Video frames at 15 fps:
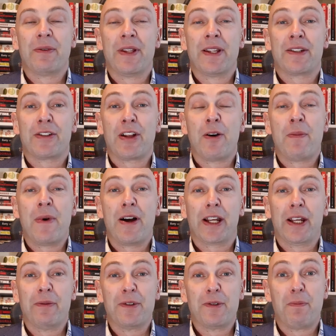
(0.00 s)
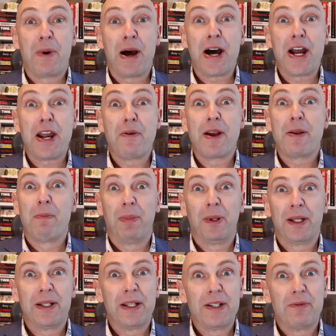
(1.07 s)
in the stock market, was buy when
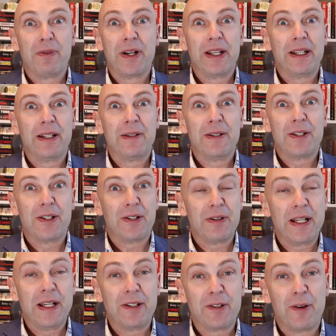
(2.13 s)
blood is running in the street.